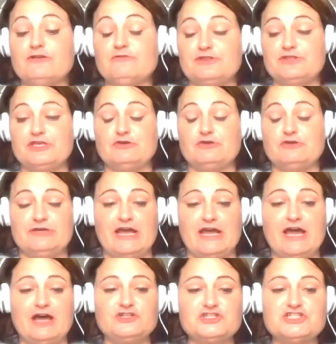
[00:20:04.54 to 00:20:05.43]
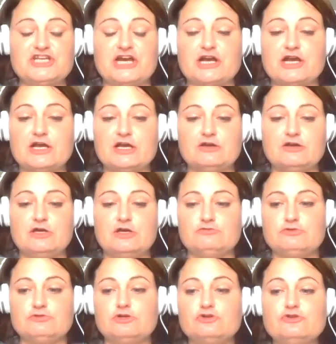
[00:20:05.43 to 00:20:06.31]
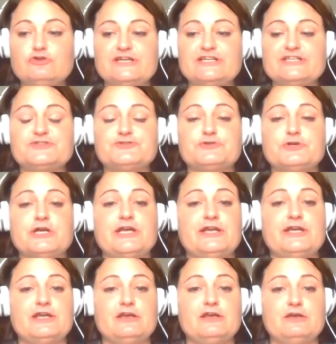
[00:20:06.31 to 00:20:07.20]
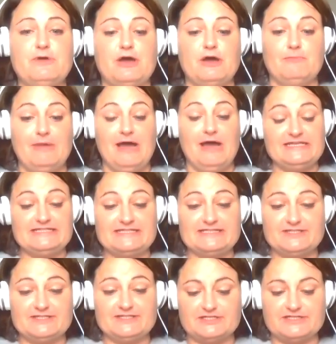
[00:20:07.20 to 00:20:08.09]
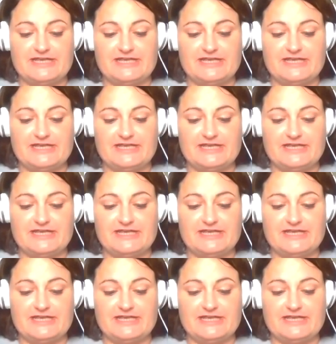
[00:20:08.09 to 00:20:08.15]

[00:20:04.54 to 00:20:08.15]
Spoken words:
with you, and I'll share a real quick story about my sister's